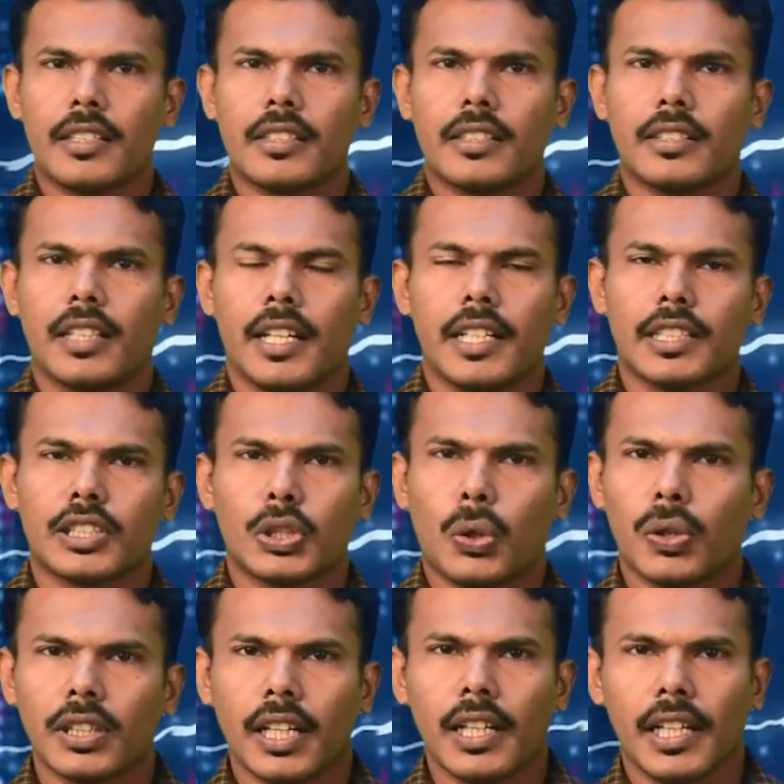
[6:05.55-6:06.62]
that is
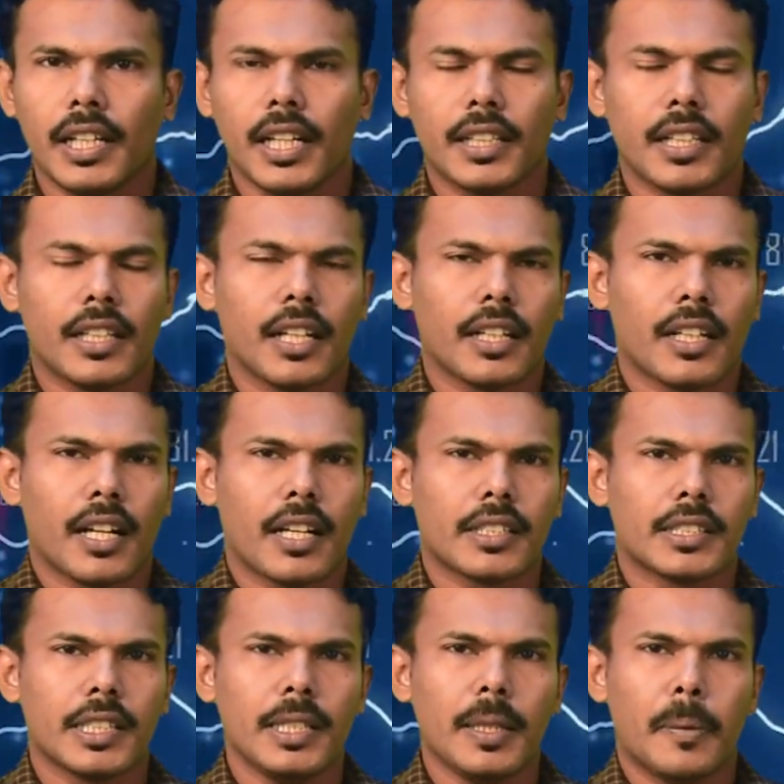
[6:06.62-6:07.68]
not the legal tender
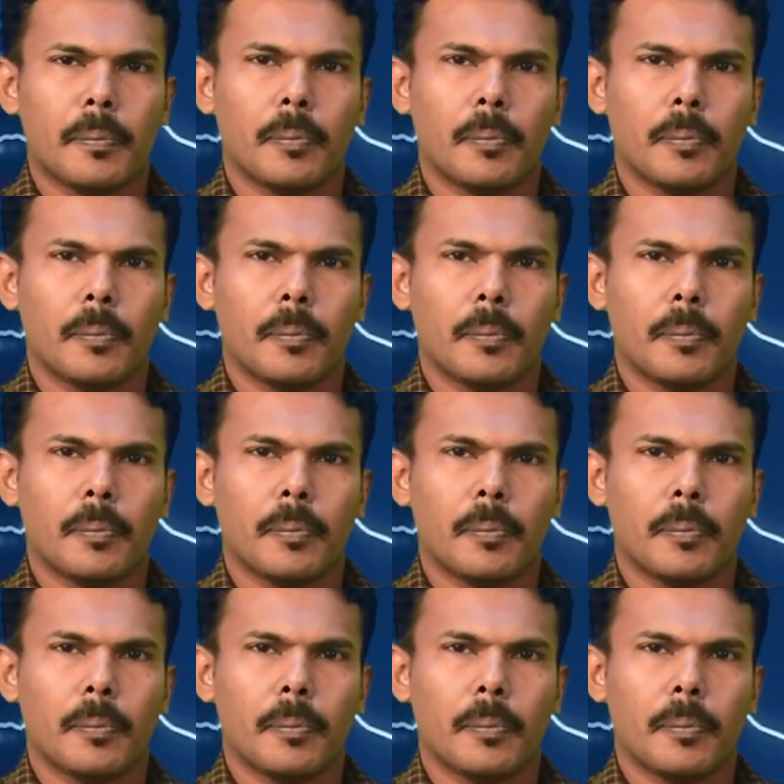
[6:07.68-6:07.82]
currency,